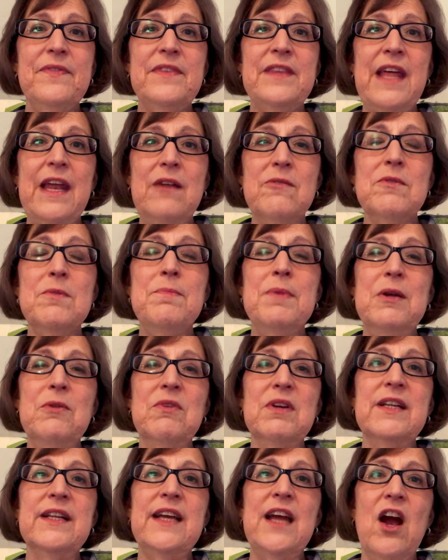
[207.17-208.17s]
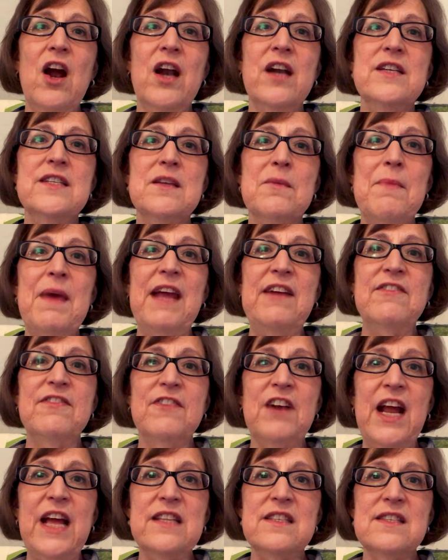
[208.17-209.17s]
that it would be really hard to make
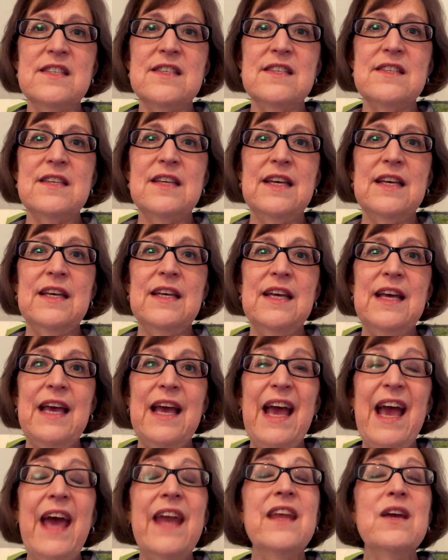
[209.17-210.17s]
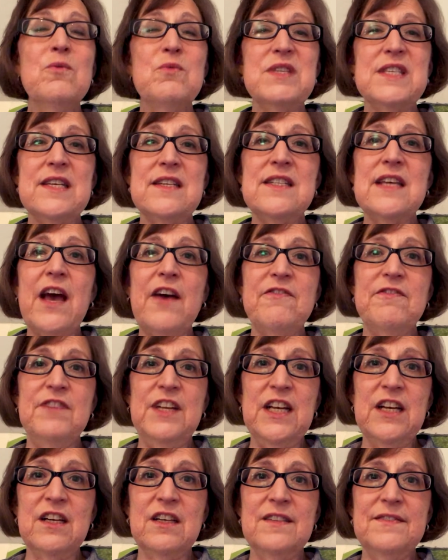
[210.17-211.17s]
friends. And it was a tough
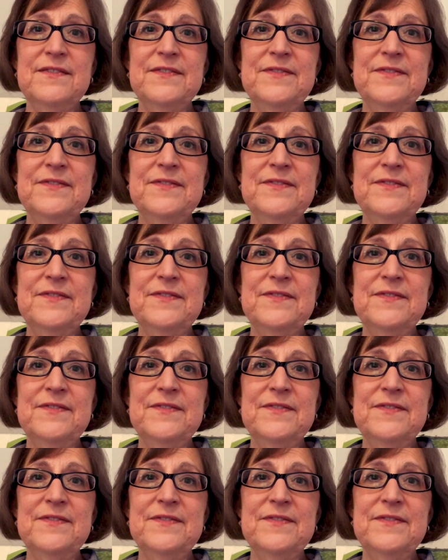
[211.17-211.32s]
year.